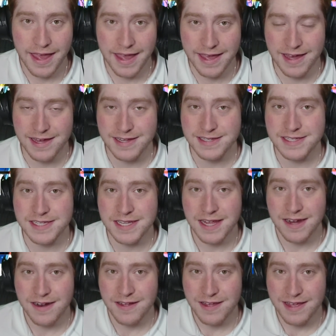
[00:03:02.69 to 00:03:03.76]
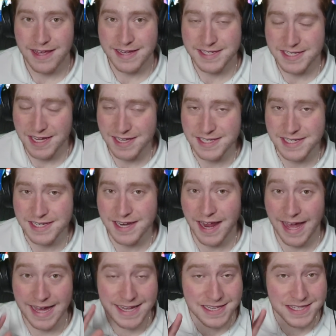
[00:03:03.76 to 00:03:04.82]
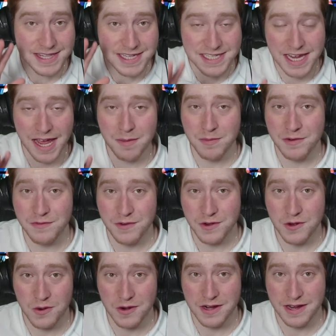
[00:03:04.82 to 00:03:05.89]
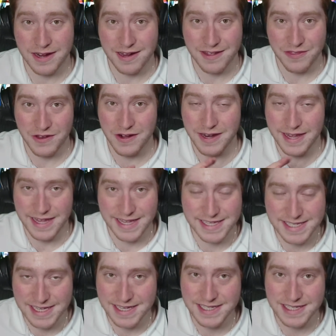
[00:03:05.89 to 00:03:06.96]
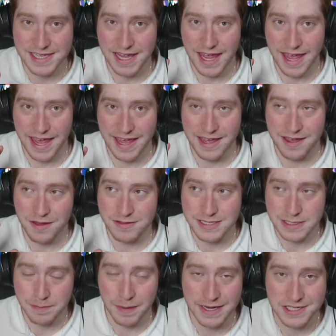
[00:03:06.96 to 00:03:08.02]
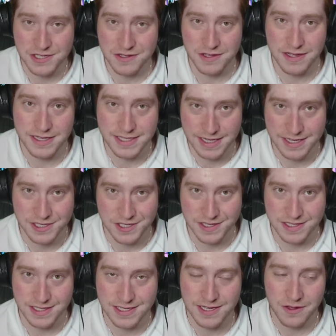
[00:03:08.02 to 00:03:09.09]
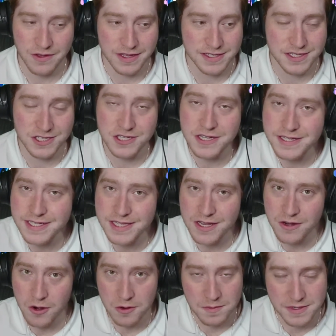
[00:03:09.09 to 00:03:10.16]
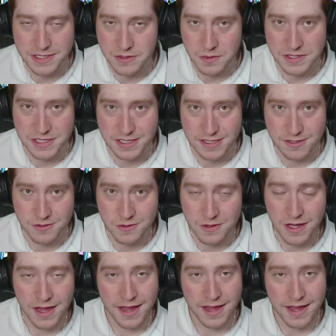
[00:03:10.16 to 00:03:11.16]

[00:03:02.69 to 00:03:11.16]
And it doesn't, at the time of recording, there isn't a special edition. So it's just the normal Switch 2.